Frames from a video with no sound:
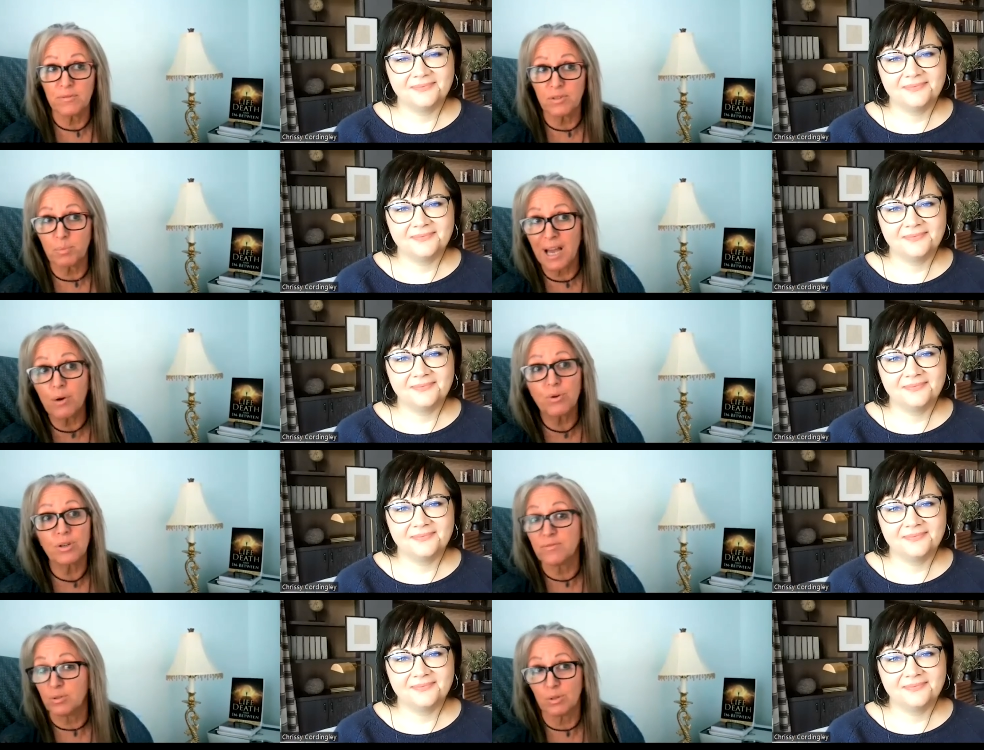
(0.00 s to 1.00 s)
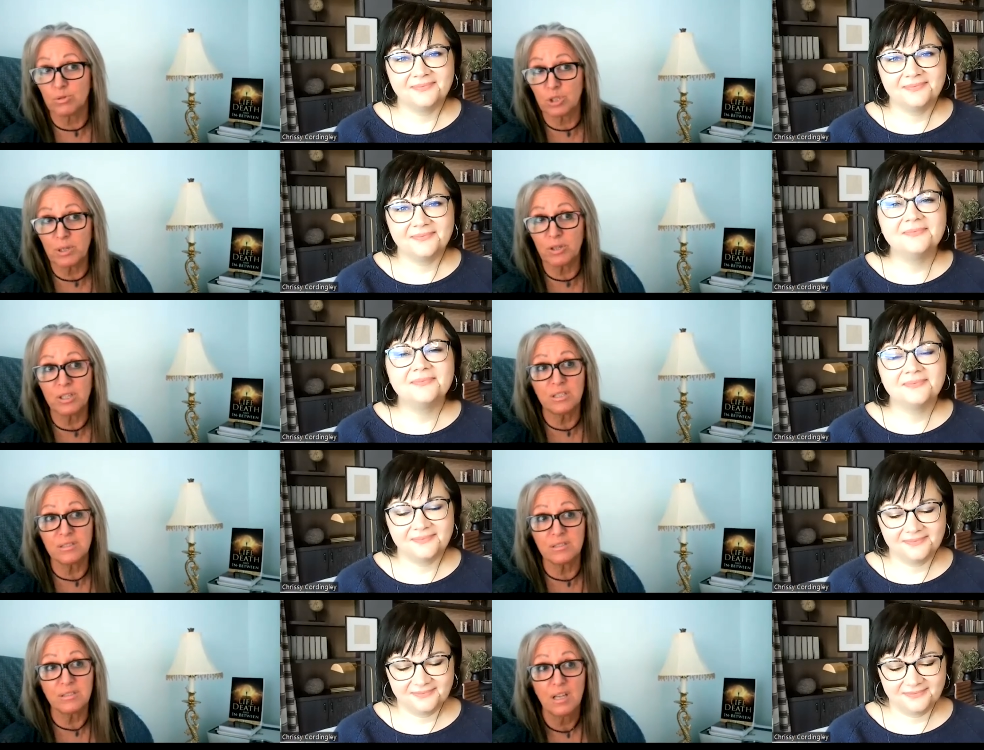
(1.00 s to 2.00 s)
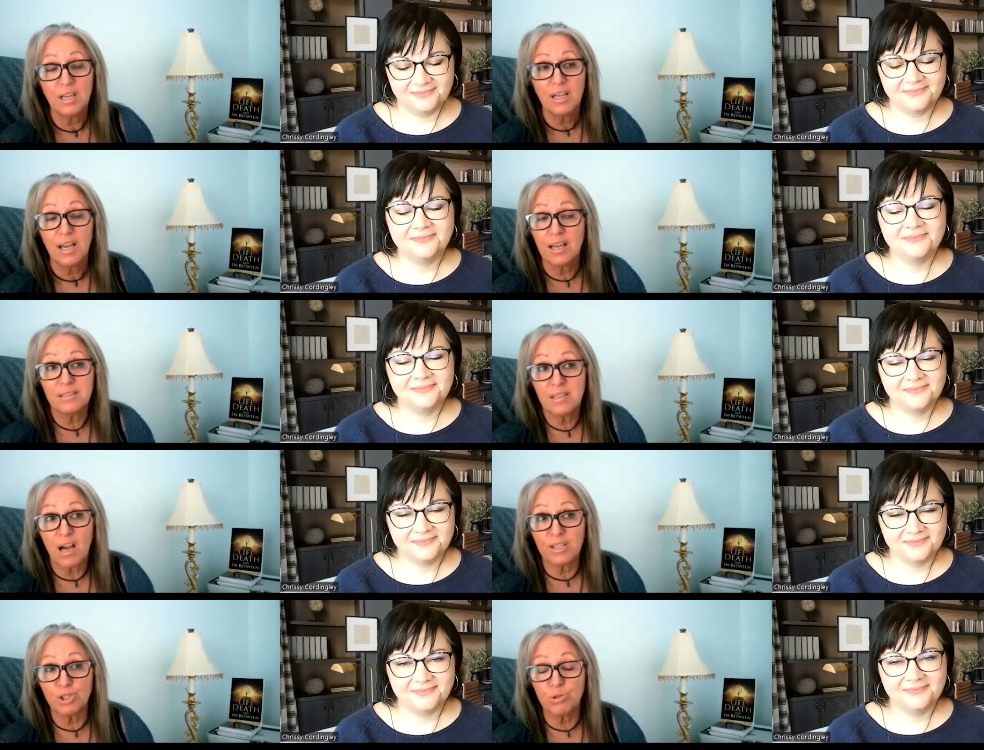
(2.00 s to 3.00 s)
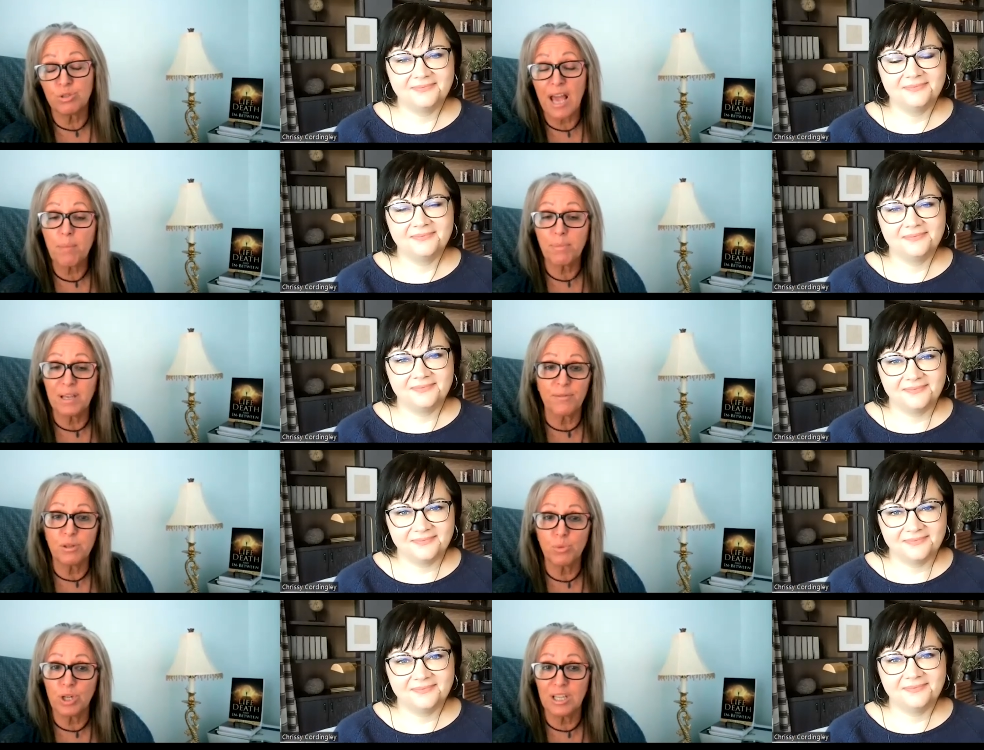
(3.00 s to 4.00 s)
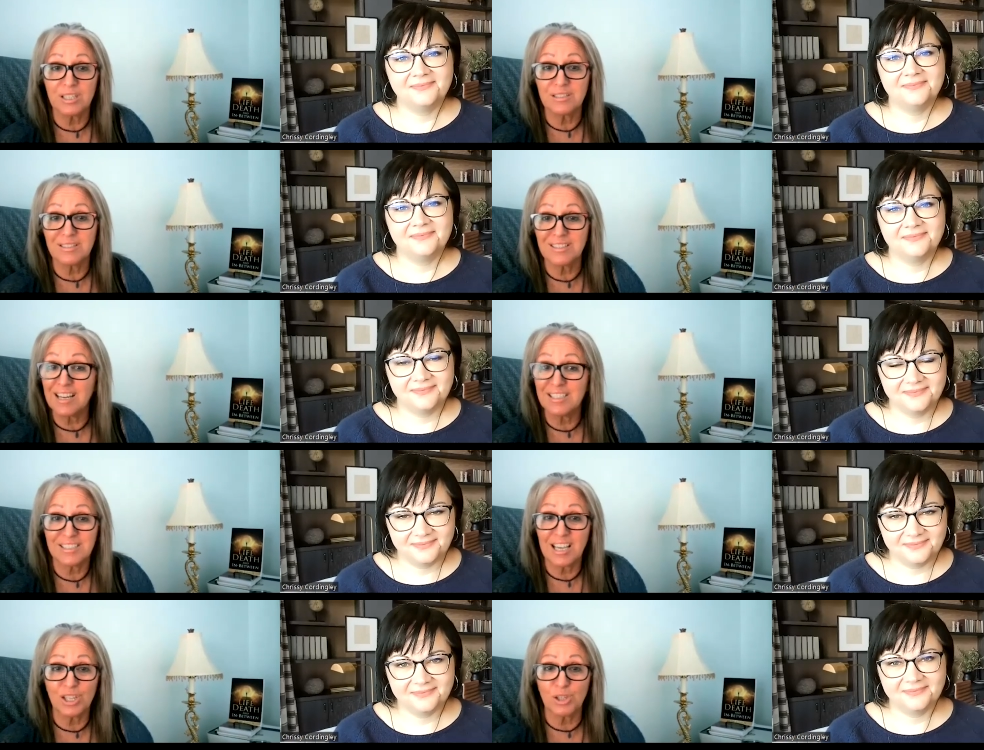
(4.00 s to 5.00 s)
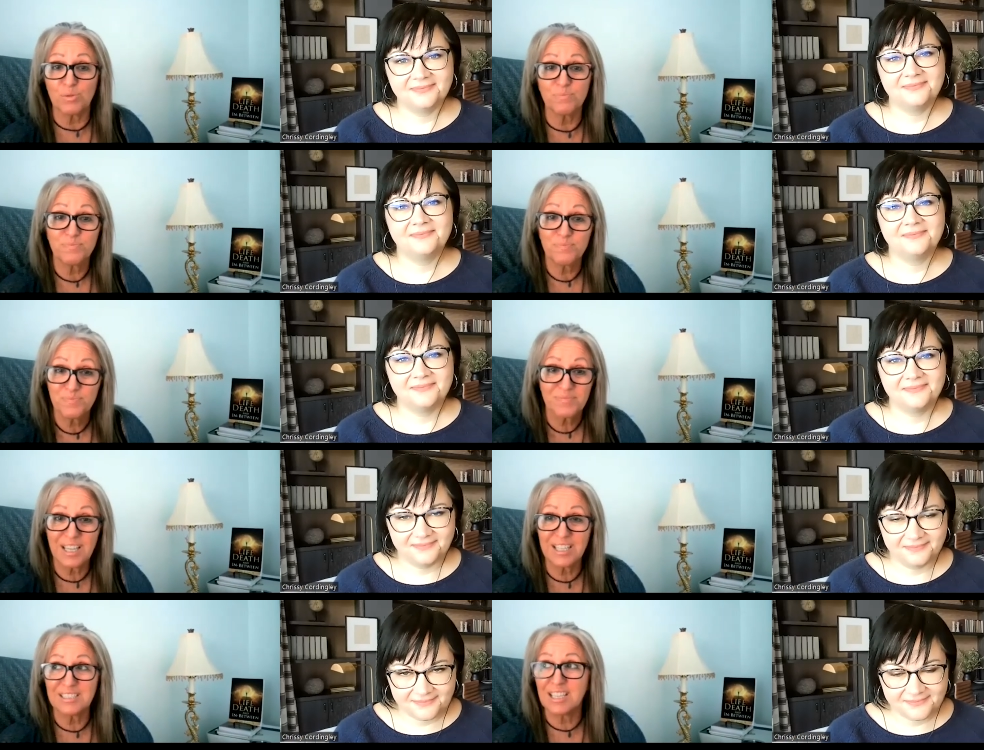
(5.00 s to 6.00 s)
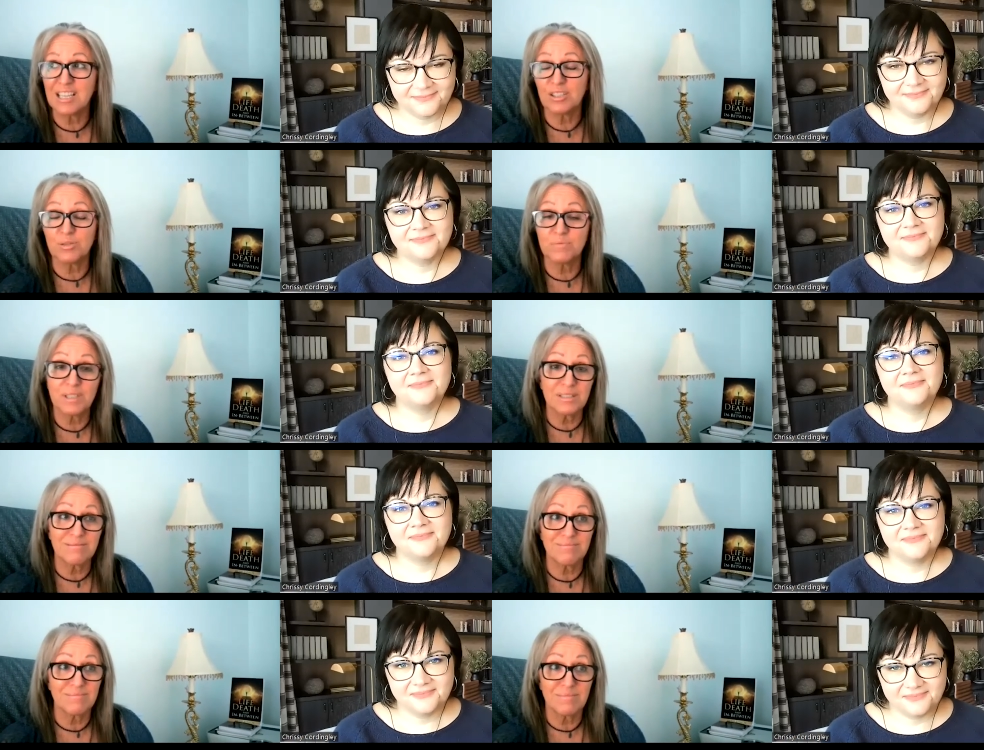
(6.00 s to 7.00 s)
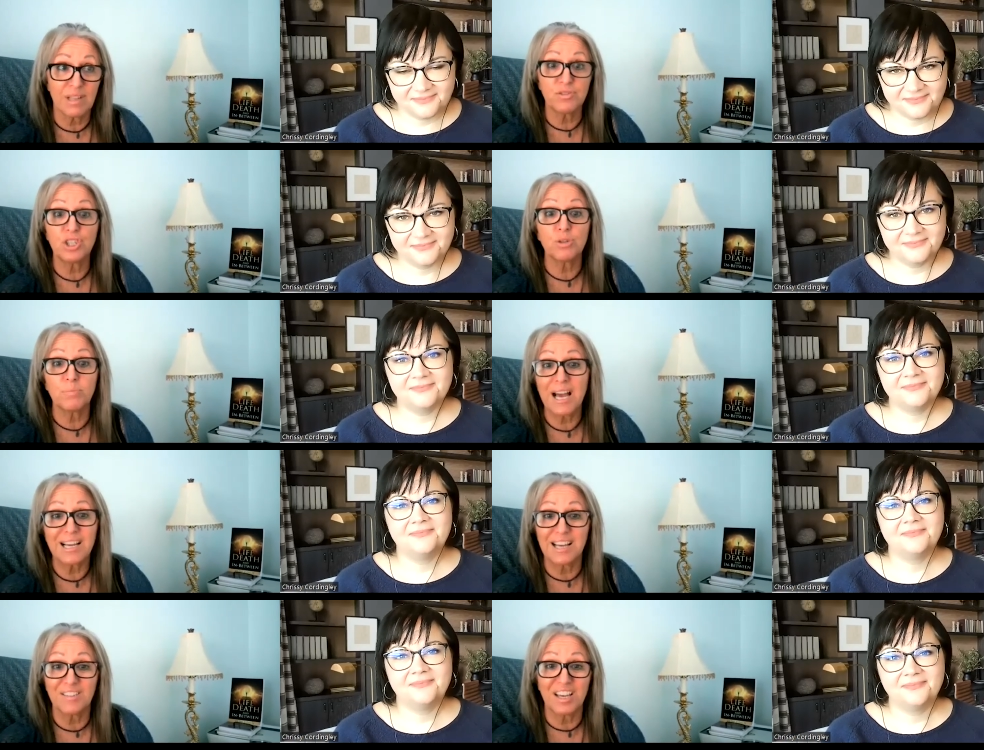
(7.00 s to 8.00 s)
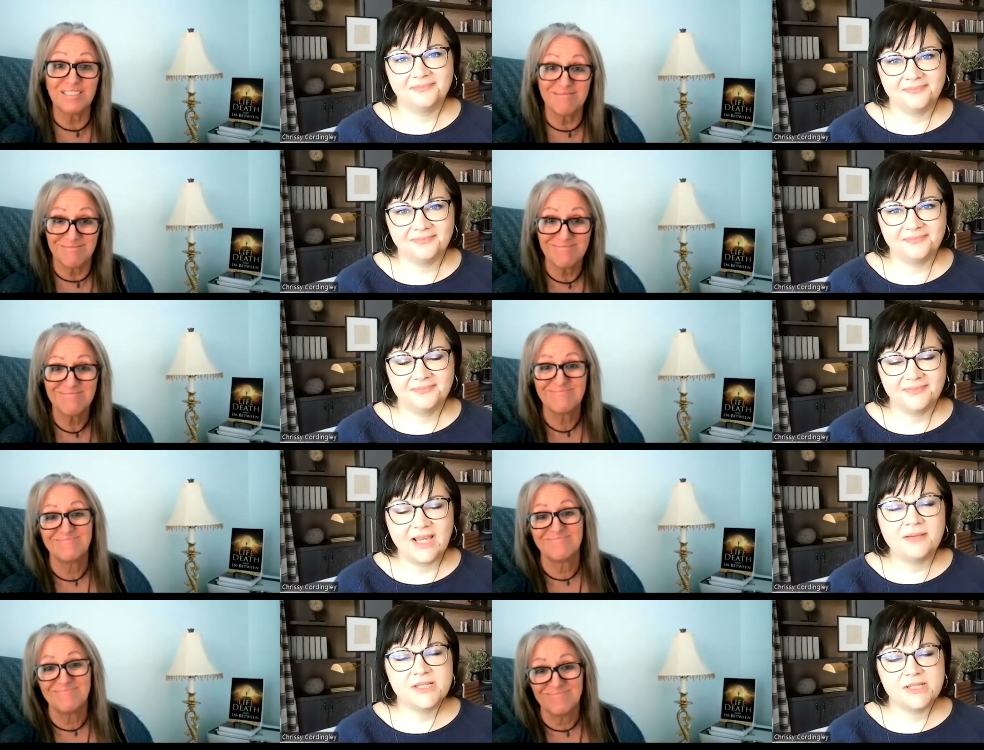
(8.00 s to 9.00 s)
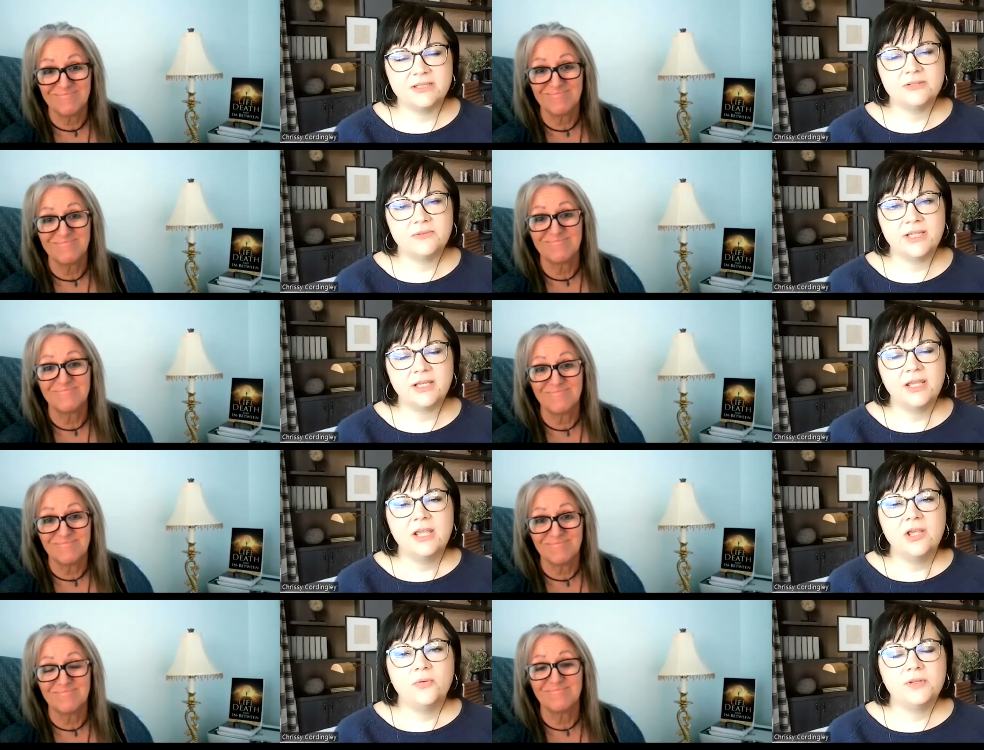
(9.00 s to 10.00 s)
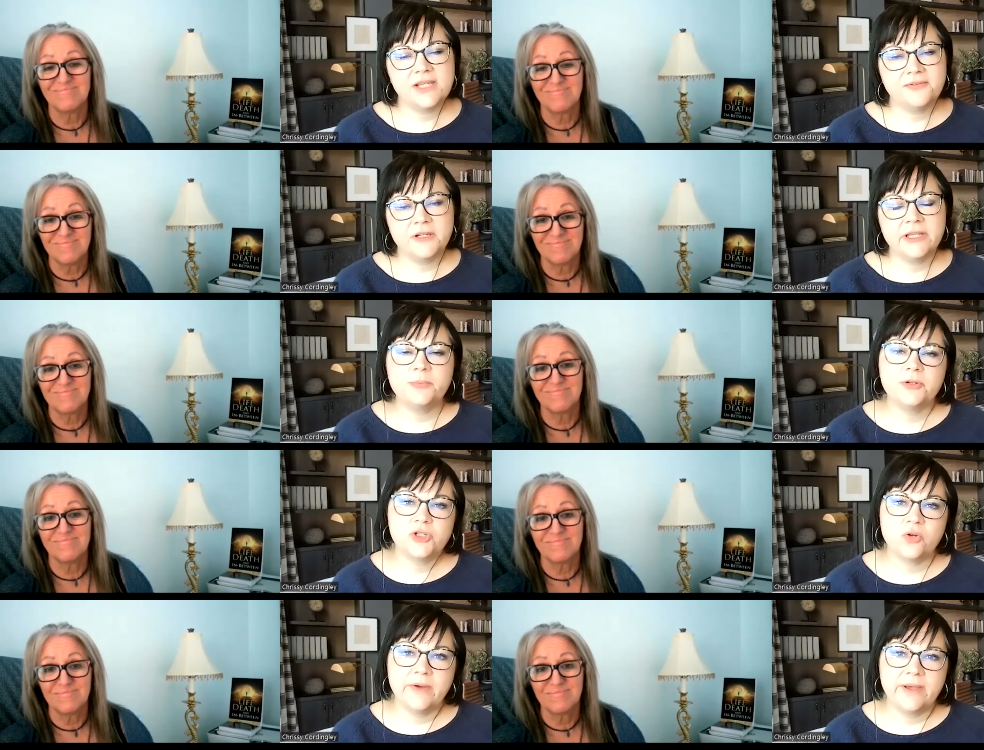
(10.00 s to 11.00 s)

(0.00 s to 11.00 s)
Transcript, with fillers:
Speaker 1: of the power of their own spirit, and and I choose happy every morning, and let it take you,
Speaker 2: let it
Speaker 1: take you. And love to hear back on that.
Speaker 2: Absolutely. We'll definitely put your